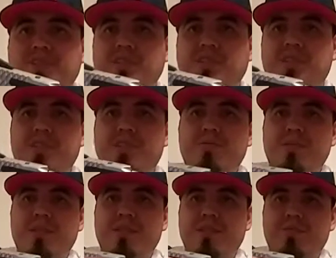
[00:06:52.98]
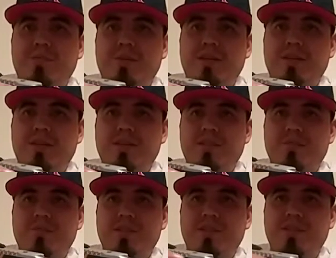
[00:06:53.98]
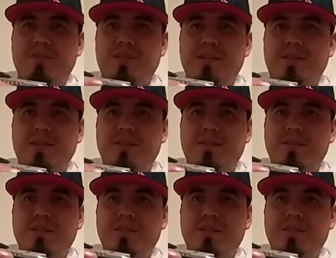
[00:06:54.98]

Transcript: to deal with this better, because I really don't like the